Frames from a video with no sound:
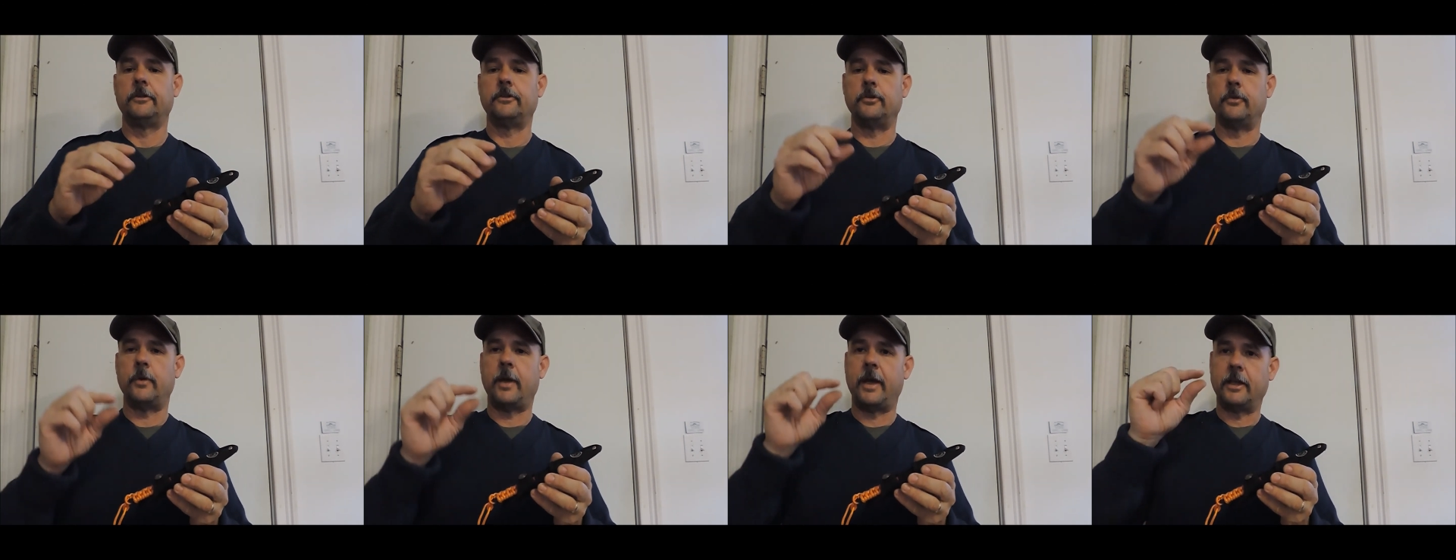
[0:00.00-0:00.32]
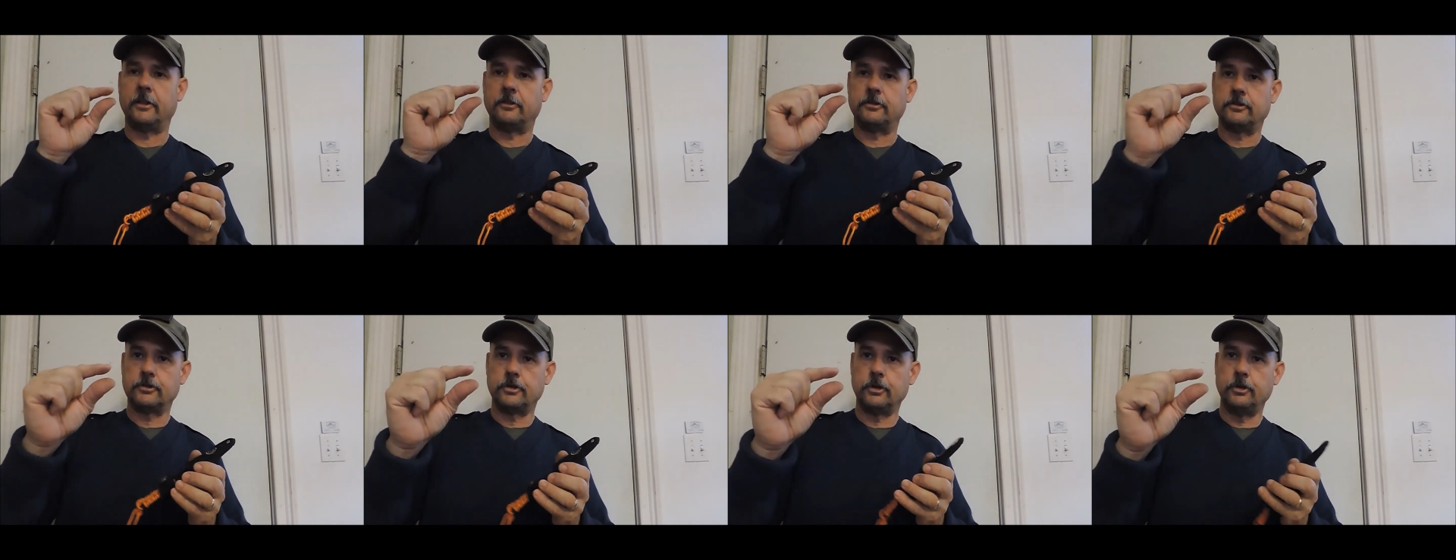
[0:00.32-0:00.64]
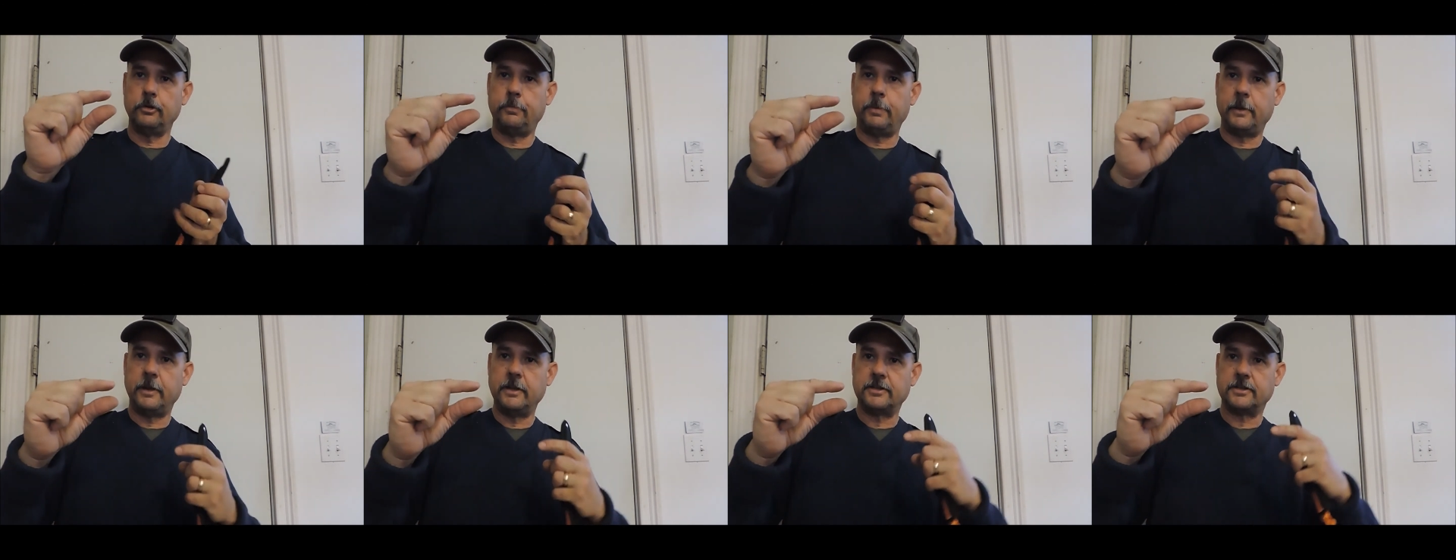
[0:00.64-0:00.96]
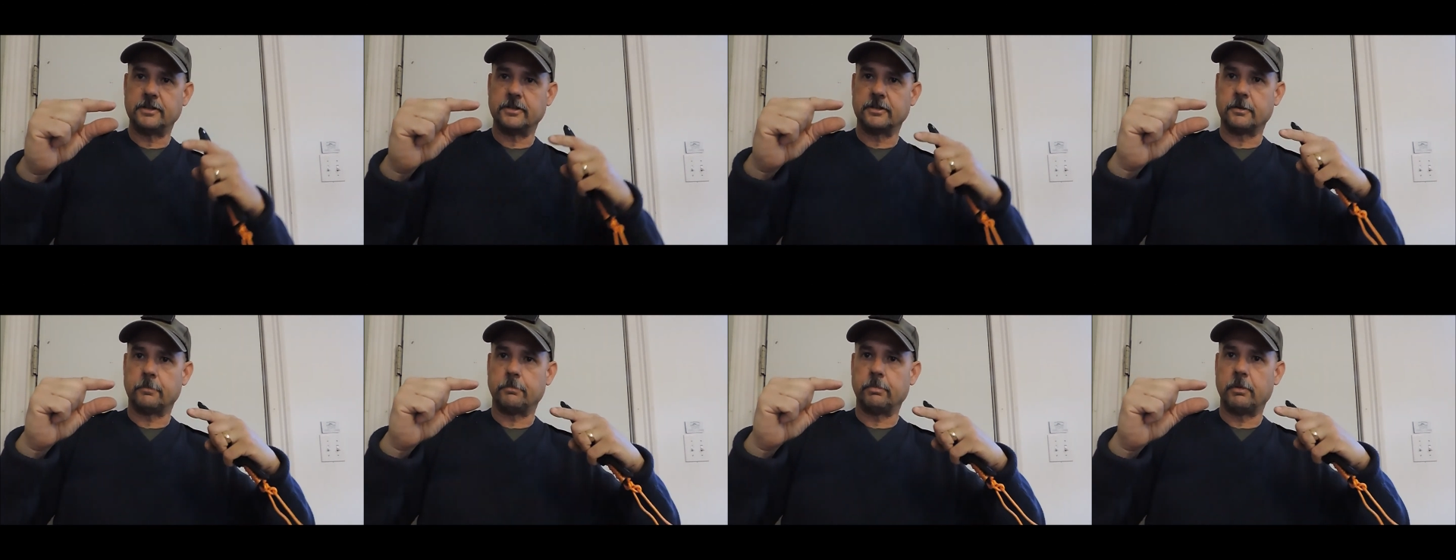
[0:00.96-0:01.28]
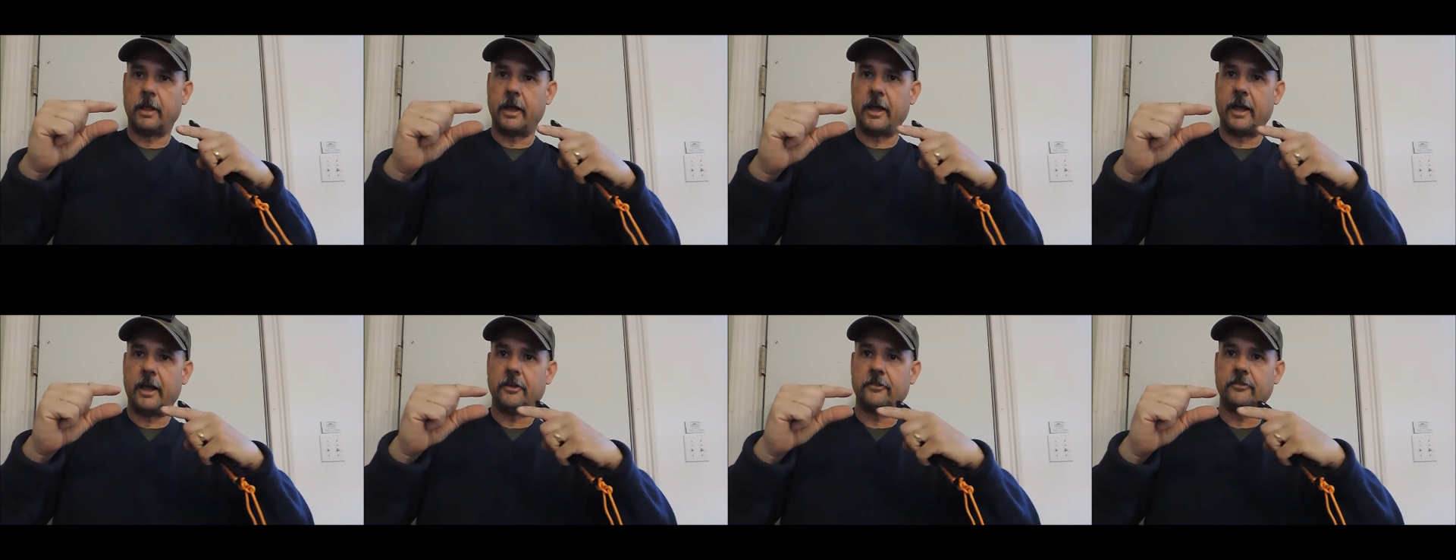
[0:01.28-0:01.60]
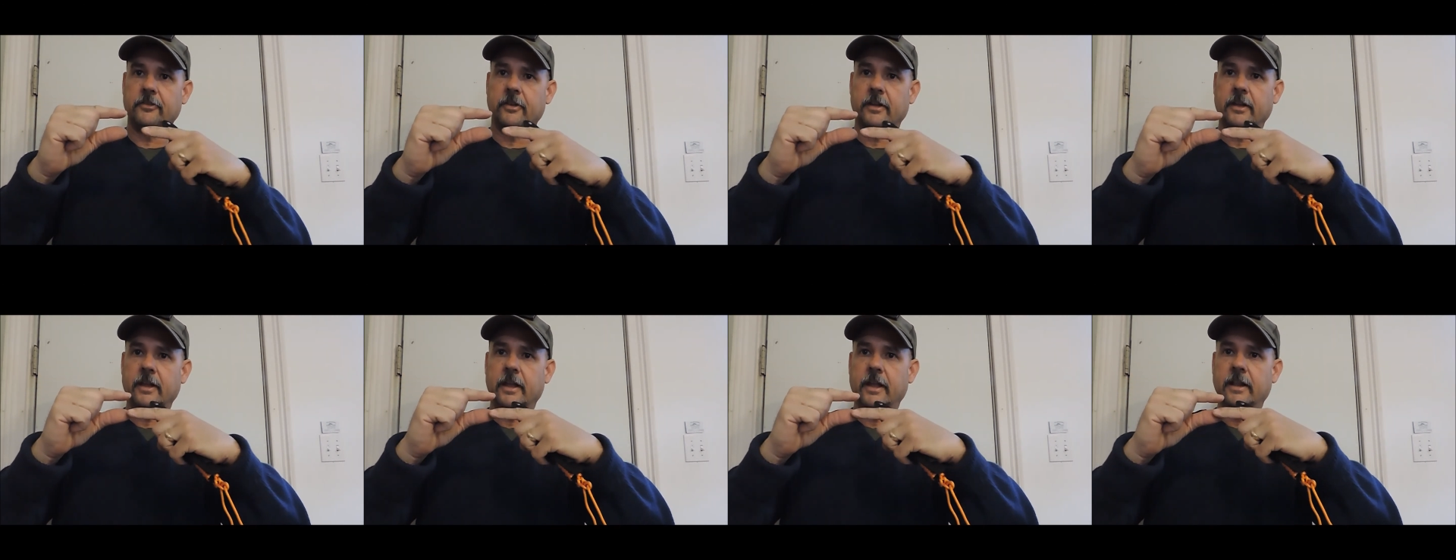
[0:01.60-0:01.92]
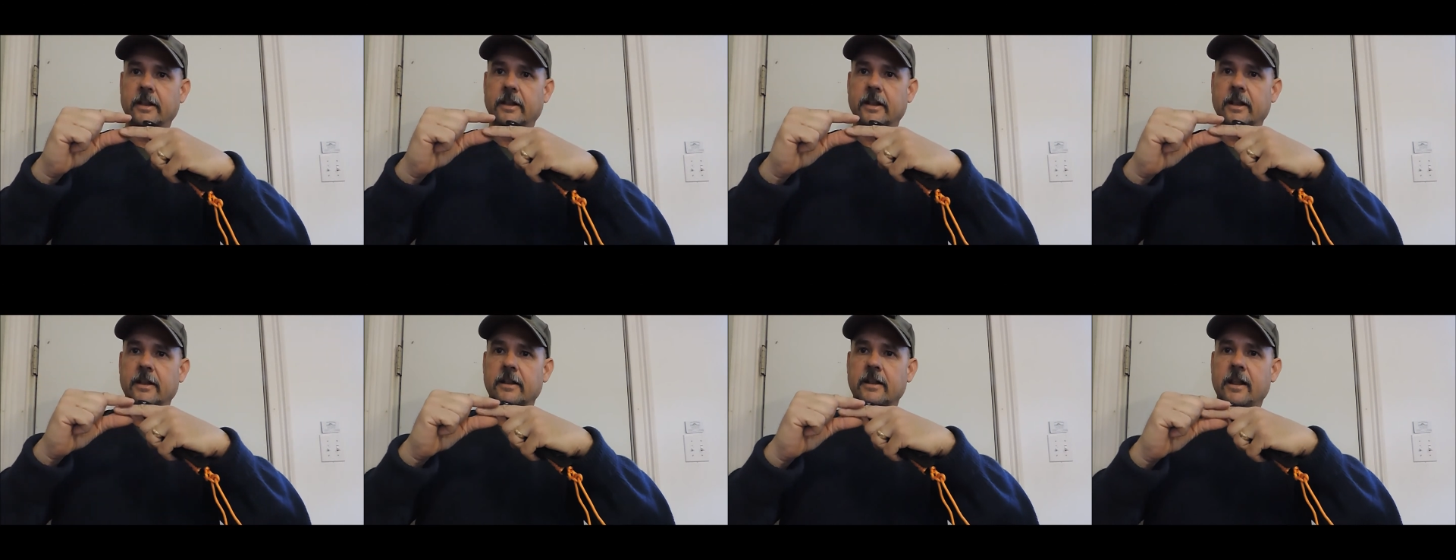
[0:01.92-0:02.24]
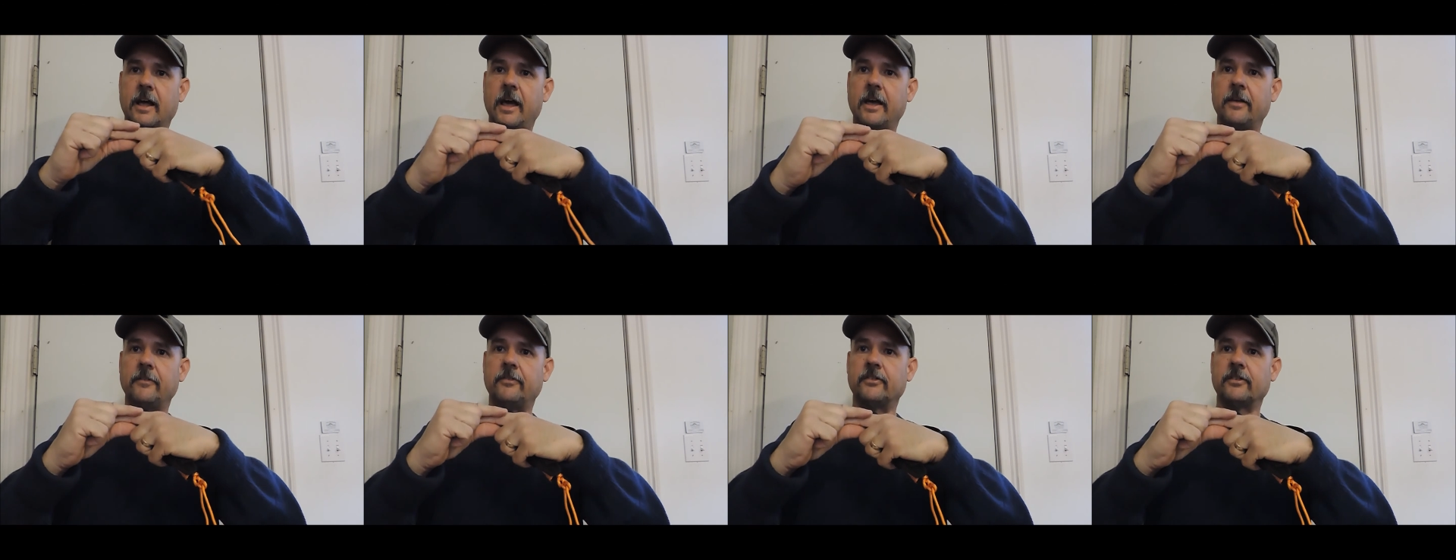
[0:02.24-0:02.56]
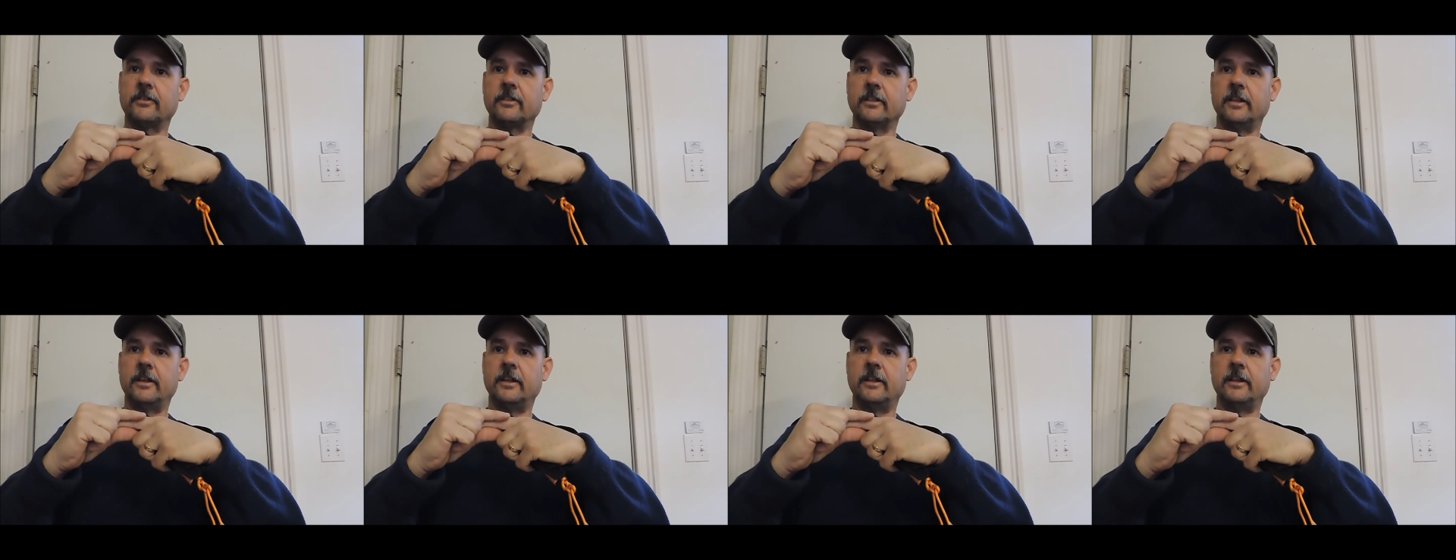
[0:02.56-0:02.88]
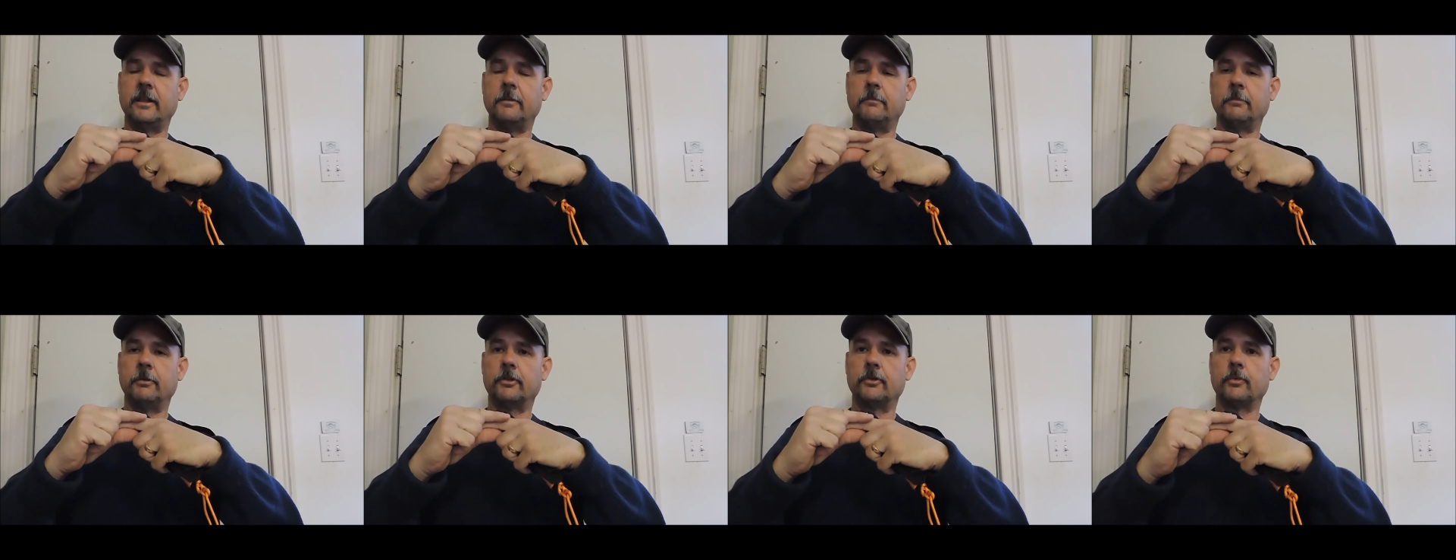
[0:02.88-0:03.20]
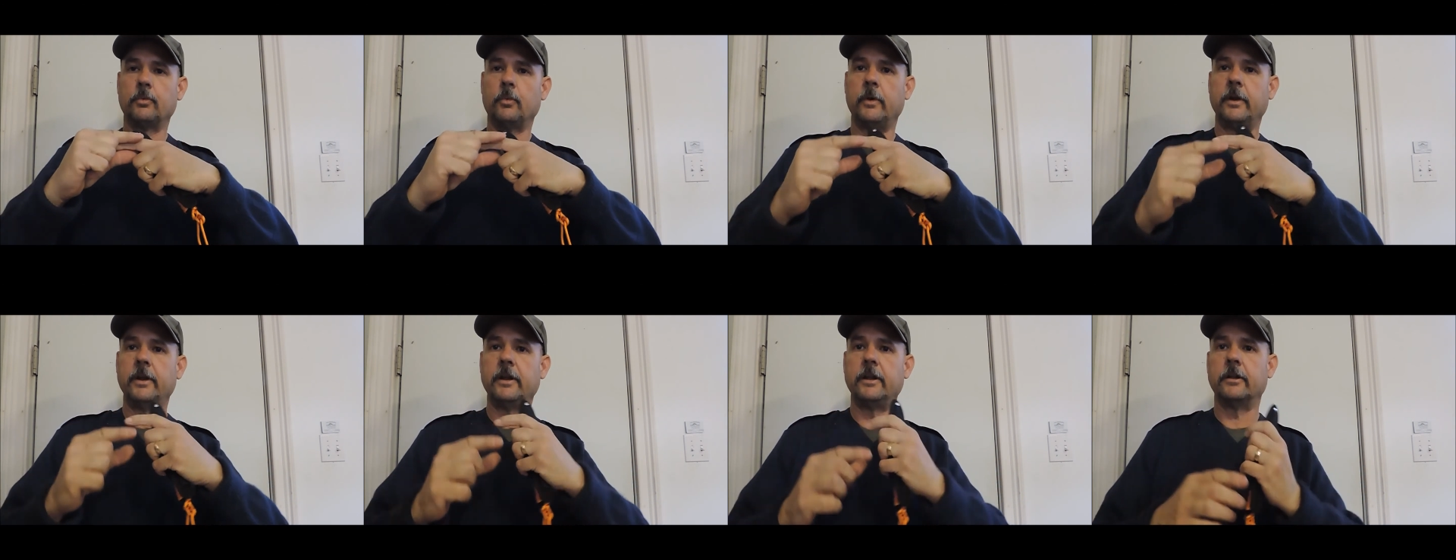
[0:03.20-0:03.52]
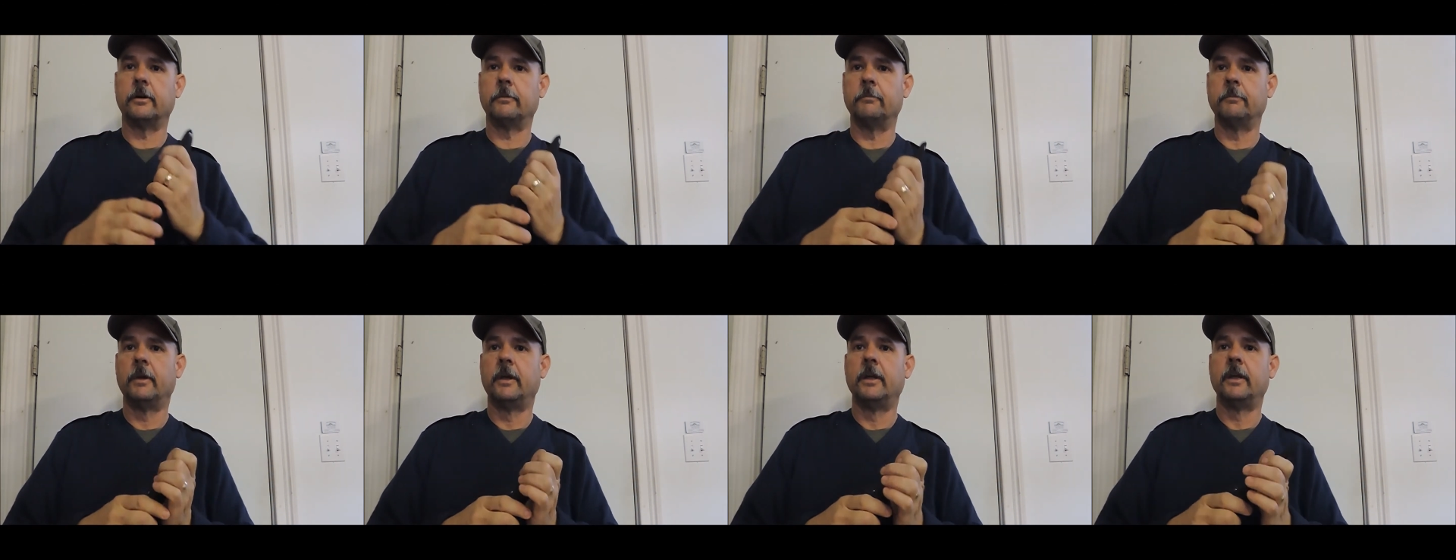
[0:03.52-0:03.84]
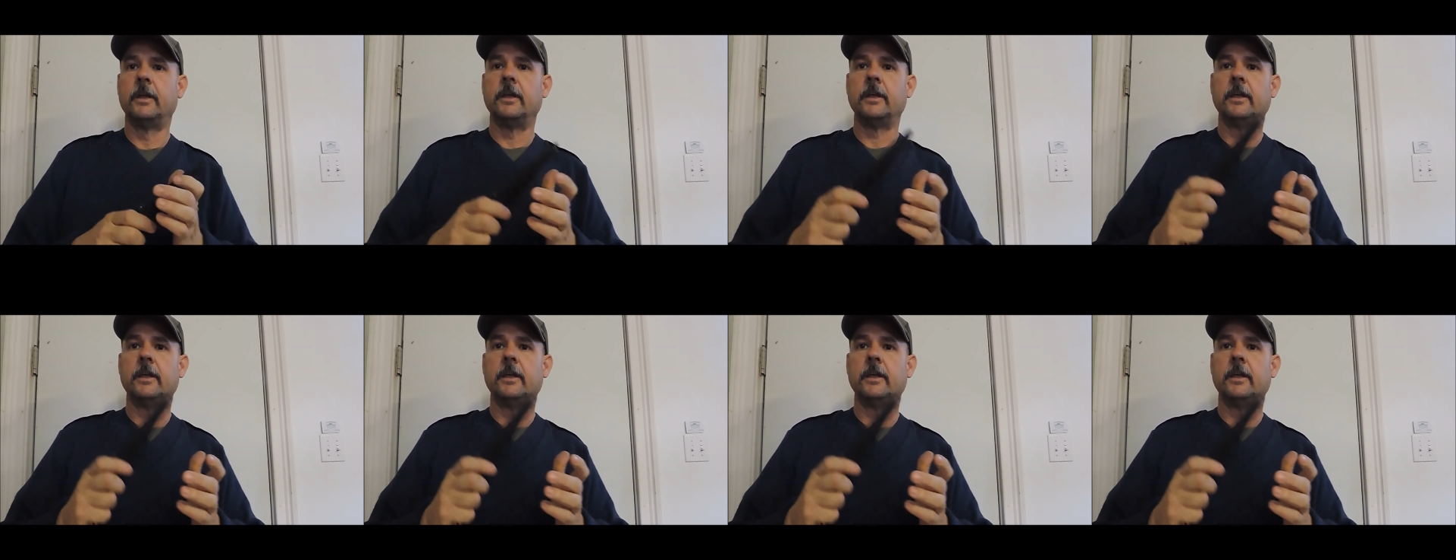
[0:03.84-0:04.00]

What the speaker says: you had two pieces of plastic and the knife slid in between them,